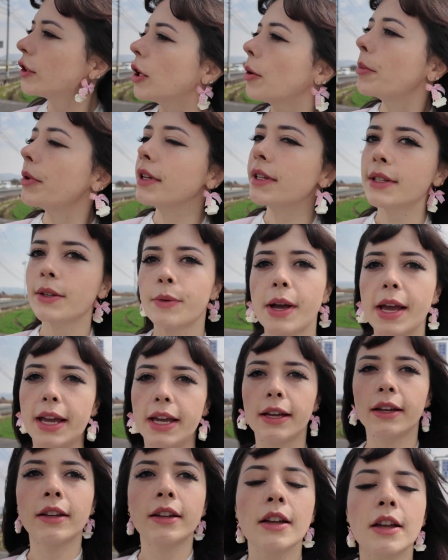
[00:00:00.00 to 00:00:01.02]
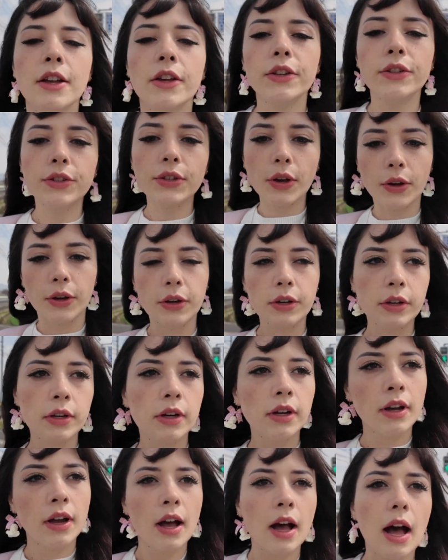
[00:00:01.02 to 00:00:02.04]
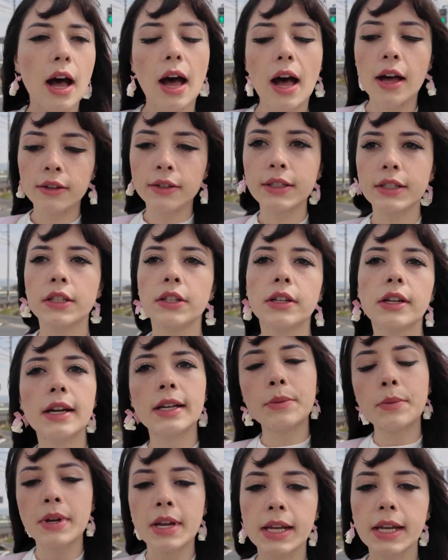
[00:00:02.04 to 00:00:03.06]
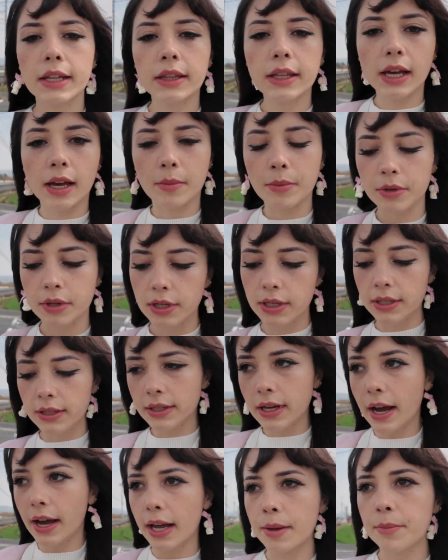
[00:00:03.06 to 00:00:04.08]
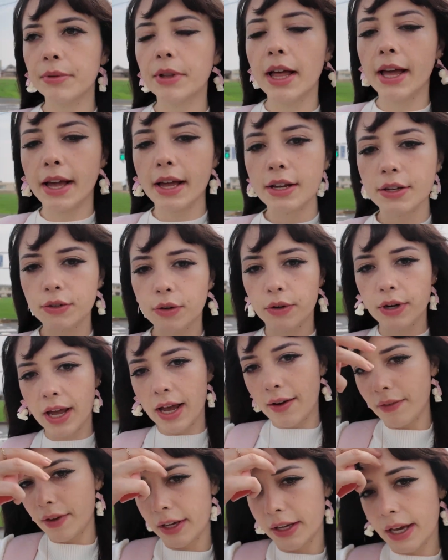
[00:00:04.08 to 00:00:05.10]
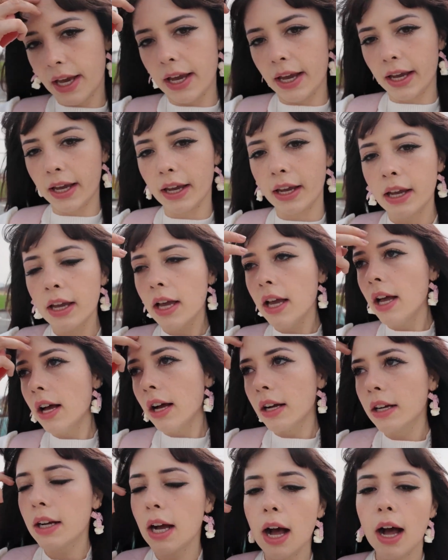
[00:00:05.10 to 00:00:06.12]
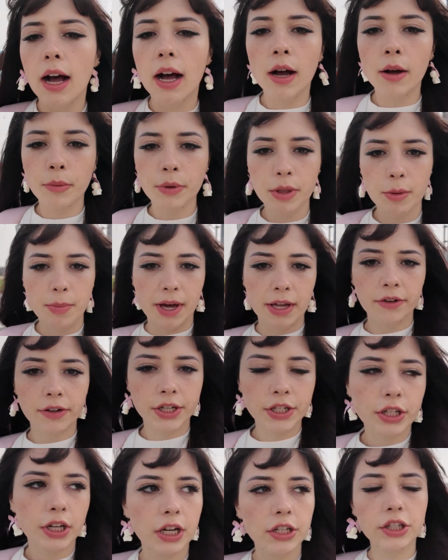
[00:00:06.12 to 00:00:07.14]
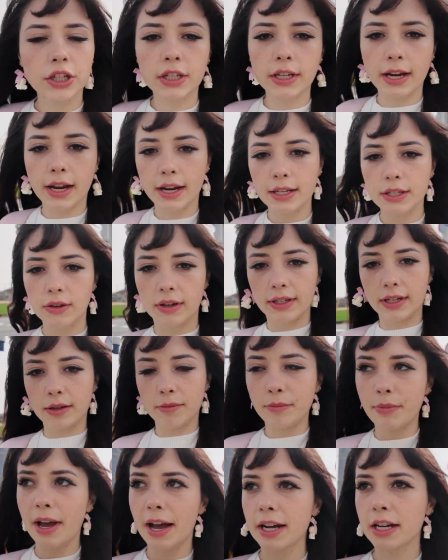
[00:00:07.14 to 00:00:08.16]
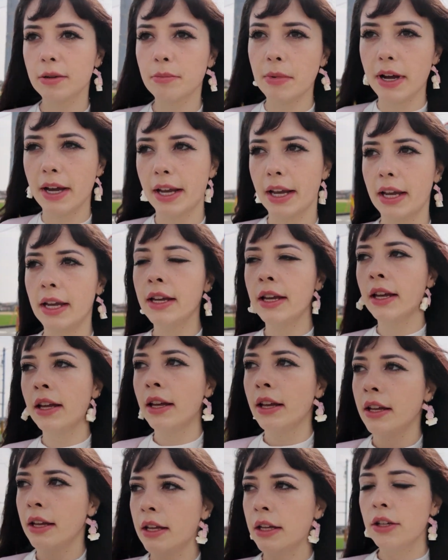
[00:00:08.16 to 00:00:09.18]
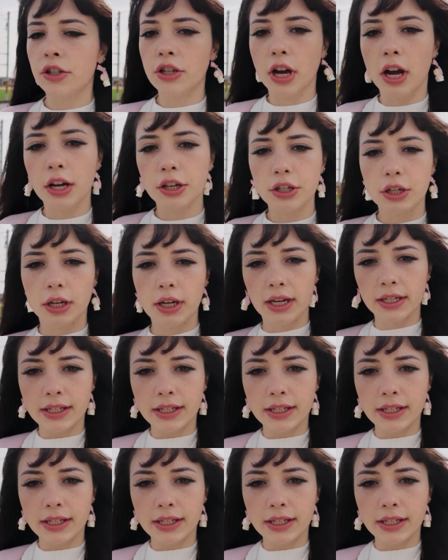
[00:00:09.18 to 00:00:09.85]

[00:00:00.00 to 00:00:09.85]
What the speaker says: kilometers away, so I'll see you guys when I get there, because I planned on having a car with a battery charger today, so I didn't pack my charger